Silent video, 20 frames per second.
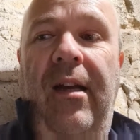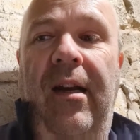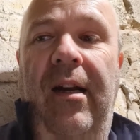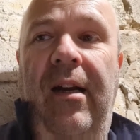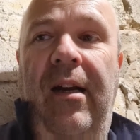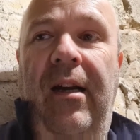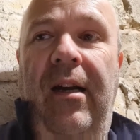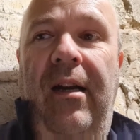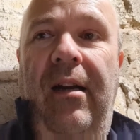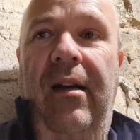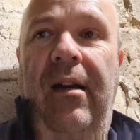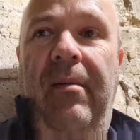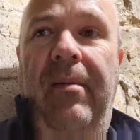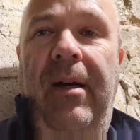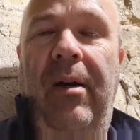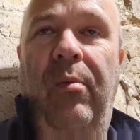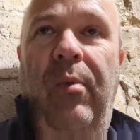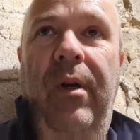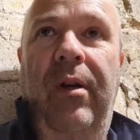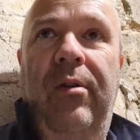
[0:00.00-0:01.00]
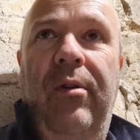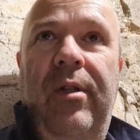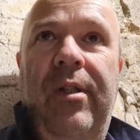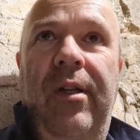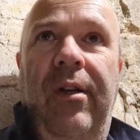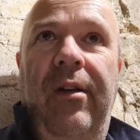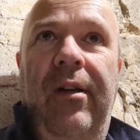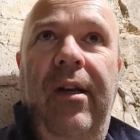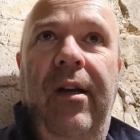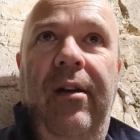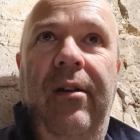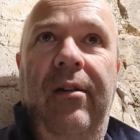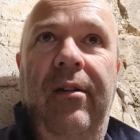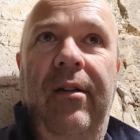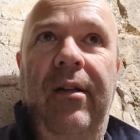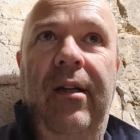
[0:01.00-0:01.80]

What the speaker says: about a week or so ago,